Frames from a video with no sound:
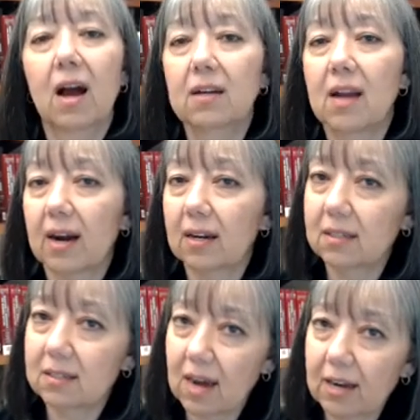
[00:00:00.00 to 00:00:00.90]
not a
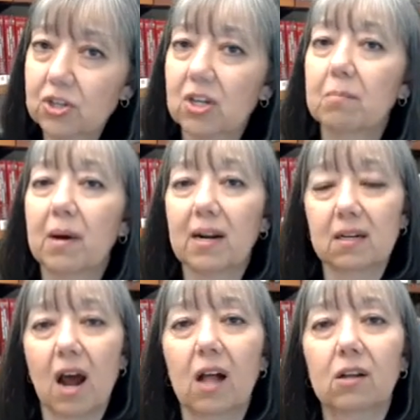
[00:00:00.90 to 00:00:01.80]
deduction, but a
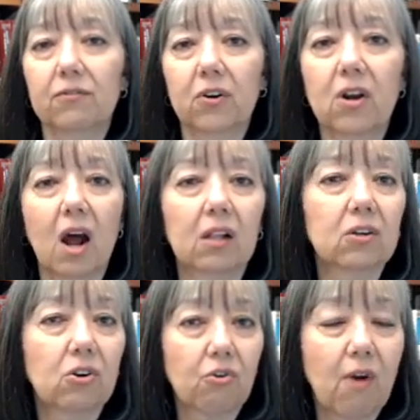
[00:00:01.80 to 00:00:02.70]
dollar for
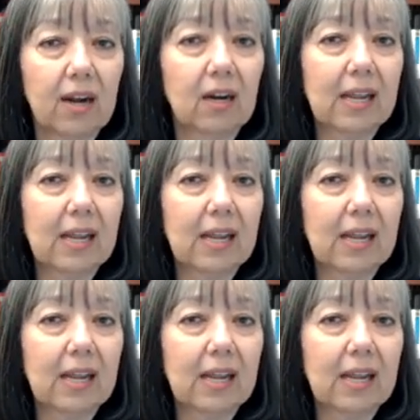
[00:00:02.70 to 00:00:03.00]
dollar credit